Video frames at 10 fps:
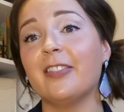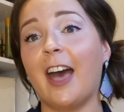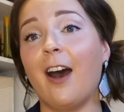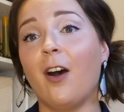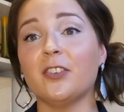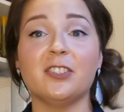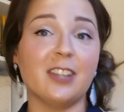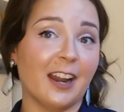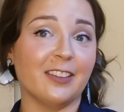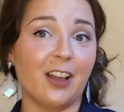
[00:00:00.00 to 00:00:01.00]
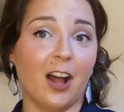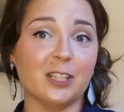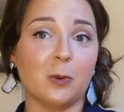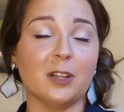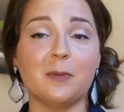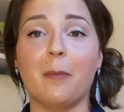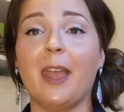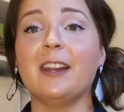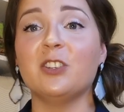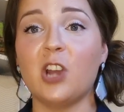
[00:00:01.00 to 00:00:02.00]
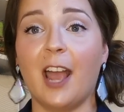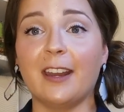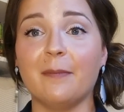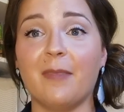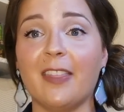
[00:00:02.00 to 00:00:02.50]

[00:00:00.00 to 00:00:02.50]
that are designed in the Cotswolds but made in China.